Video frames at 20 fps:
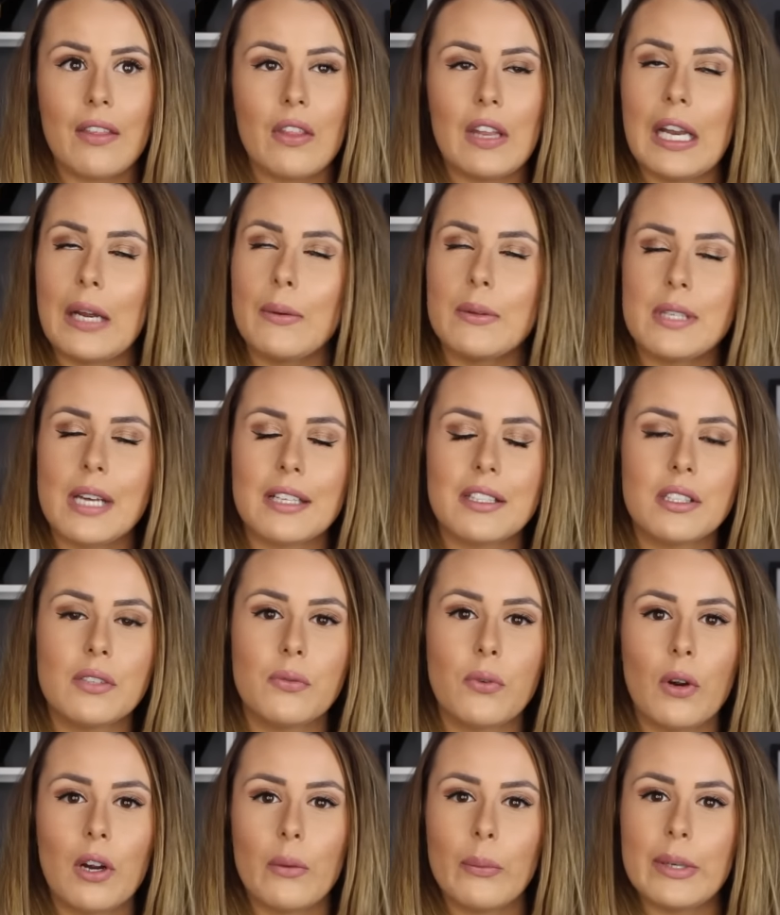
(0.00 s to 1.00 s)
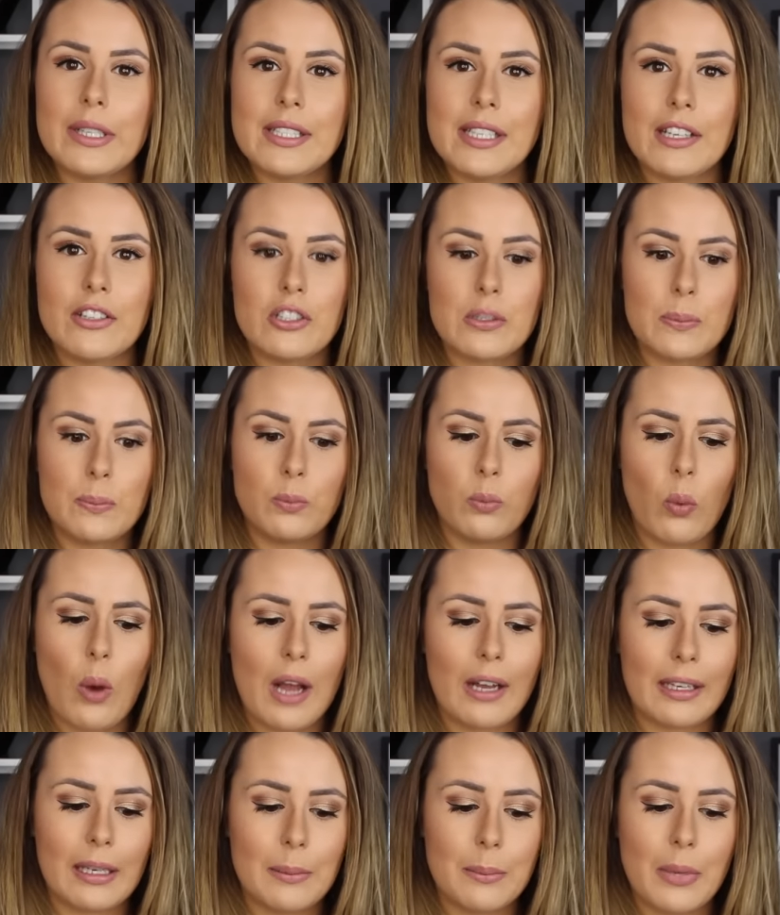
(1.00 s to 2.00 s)
And then I was at Sephora one day just
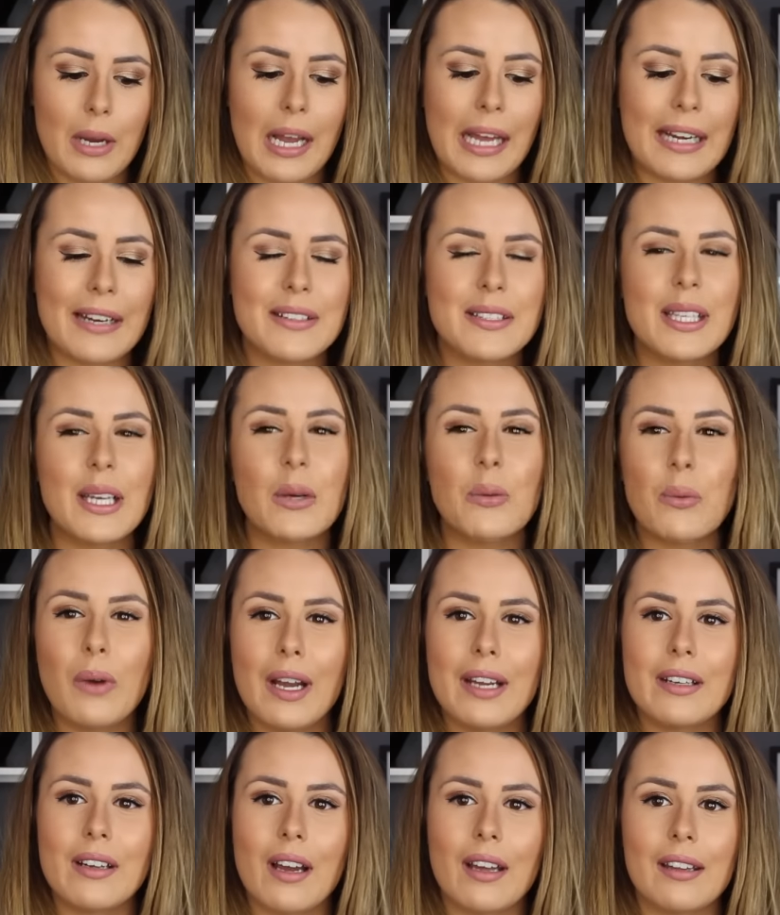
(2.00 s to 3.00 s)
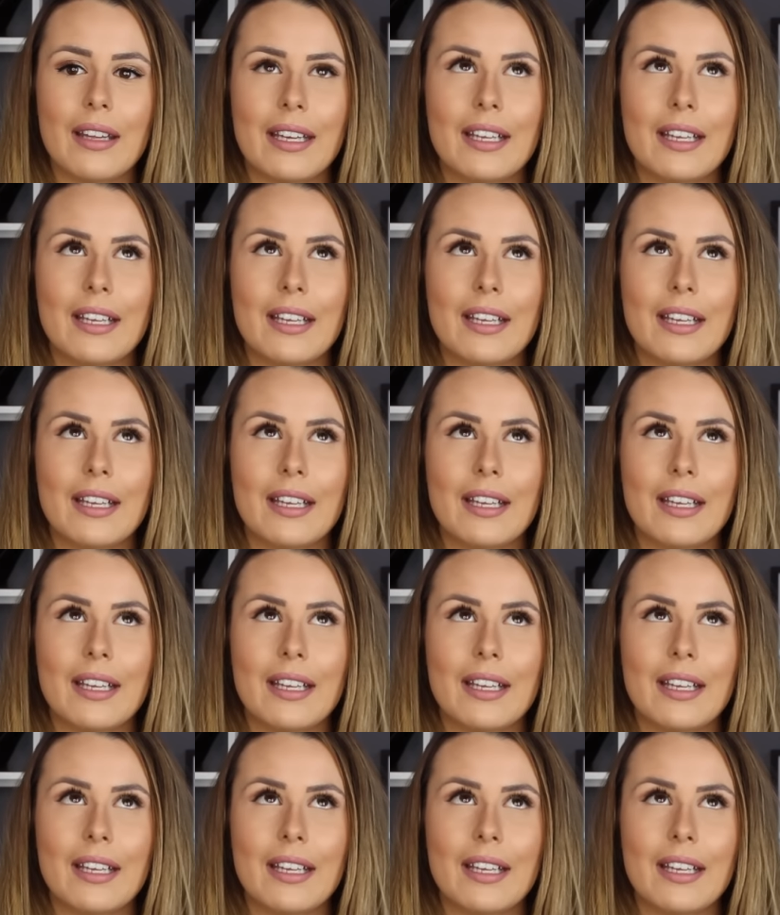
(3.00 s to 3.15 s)
walking by and I was like, why not?